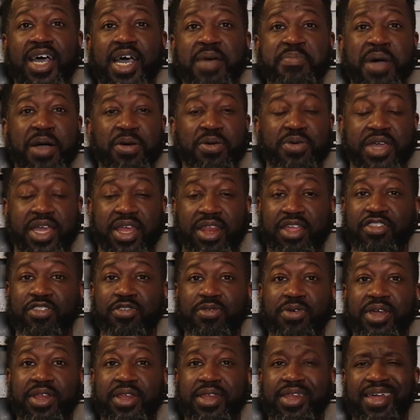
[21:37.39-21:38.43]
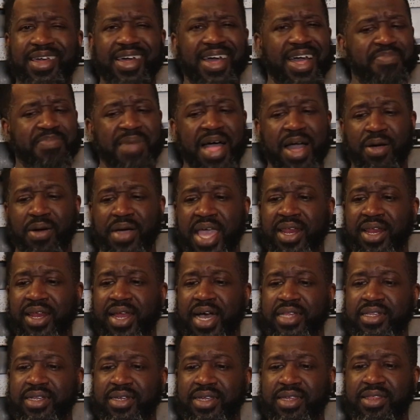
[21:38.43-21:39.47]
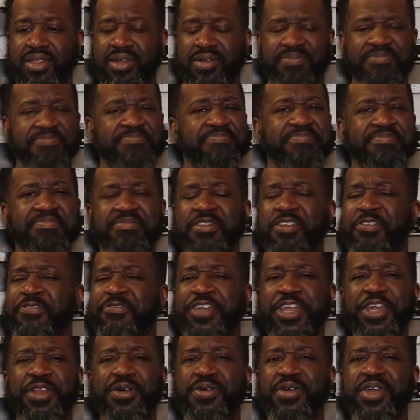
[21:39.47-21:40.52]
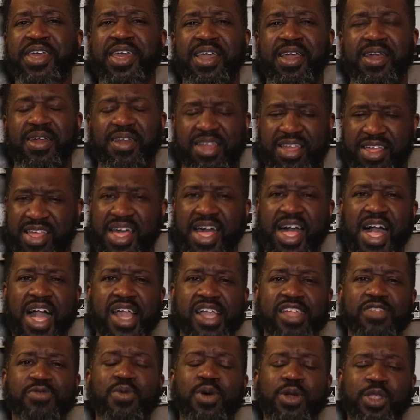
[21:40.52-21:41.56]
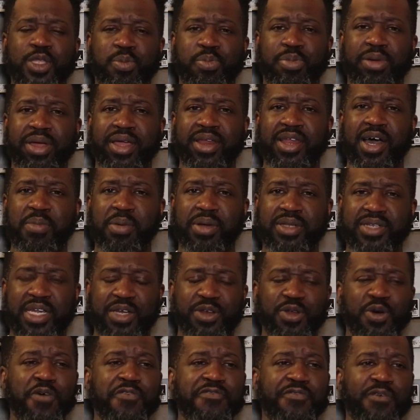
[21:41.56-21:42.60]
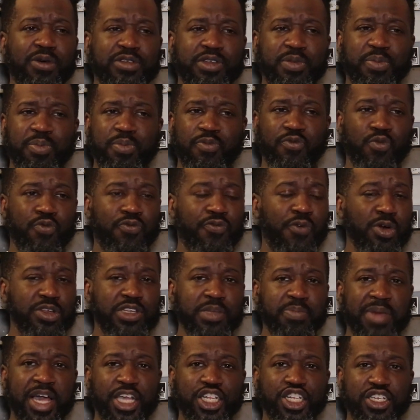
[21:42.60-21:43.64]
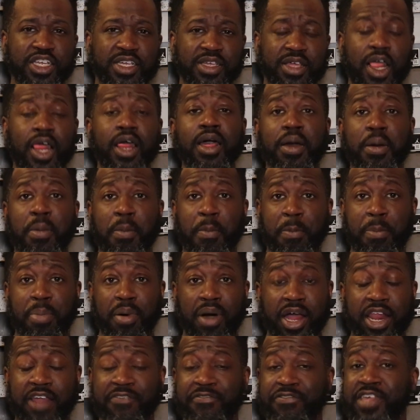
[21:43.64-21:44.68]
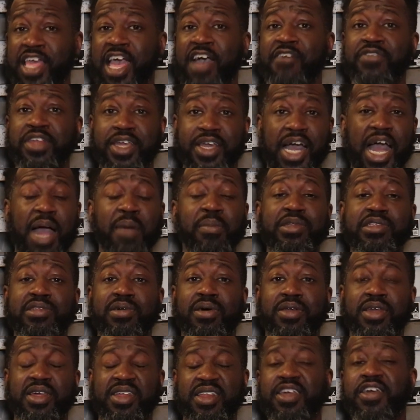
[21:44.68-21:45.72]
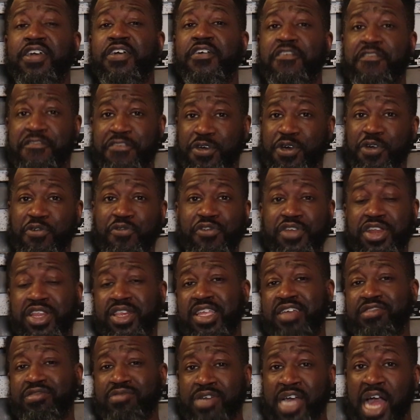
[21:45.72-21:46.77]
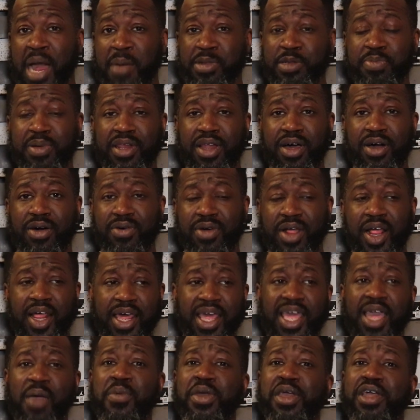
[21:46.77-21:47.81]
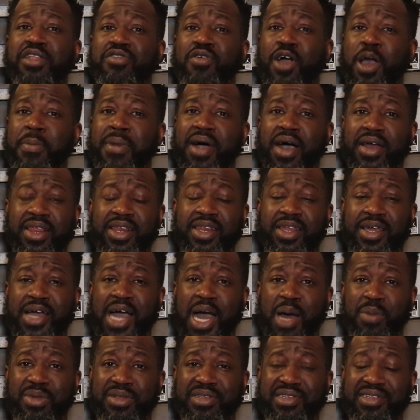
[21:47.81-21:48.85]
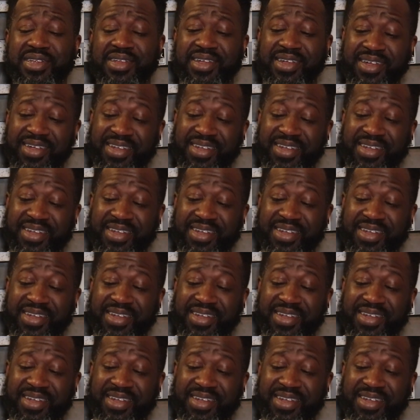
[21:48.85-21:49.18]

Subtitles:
I'm not gonna get into it. I'm not gonna analyze it either. We don't care. If you want to bring it up, I know folks will mention it. But if you have any comments on it, feel free to leave some comments below, and we can talk about it in the comments.